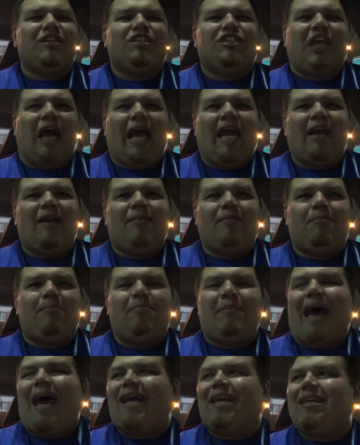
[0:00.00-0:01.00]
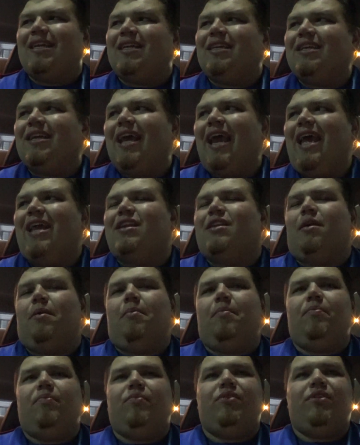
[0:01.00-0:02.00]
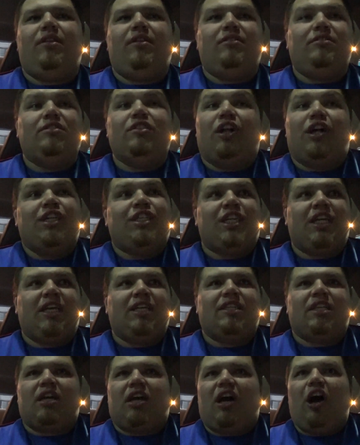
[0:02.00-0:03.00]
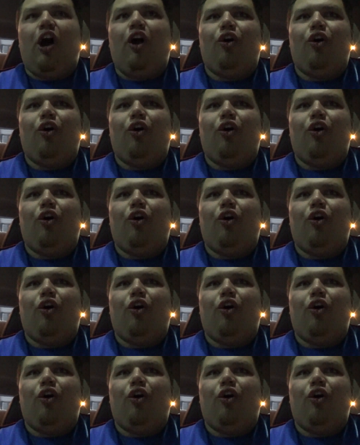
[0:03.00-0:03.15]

a giant magnet and launch it into